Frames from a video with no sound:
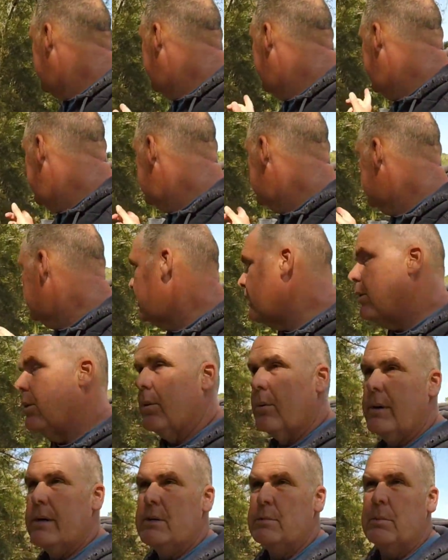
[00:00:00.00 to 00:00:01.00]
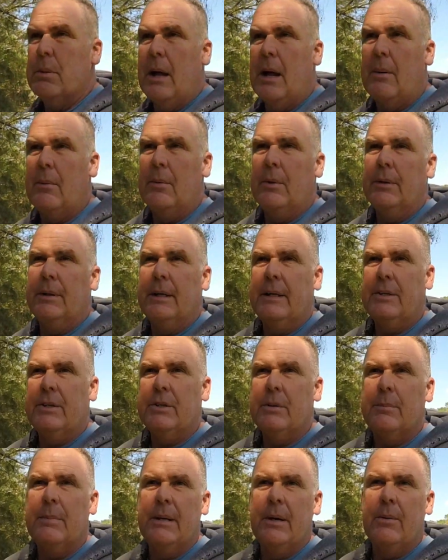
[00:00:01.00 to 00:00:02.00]
It is 3/4 inch plywood. They
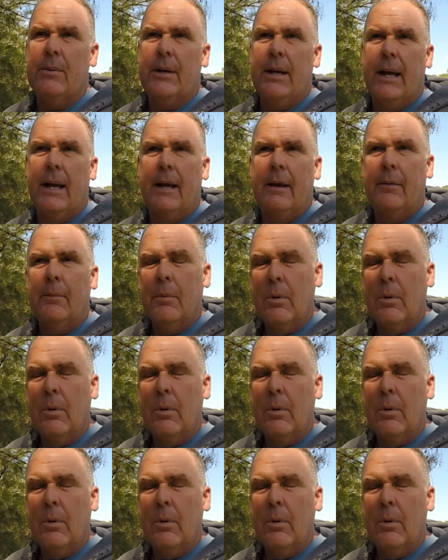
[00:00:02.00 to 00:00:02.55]
should be okay.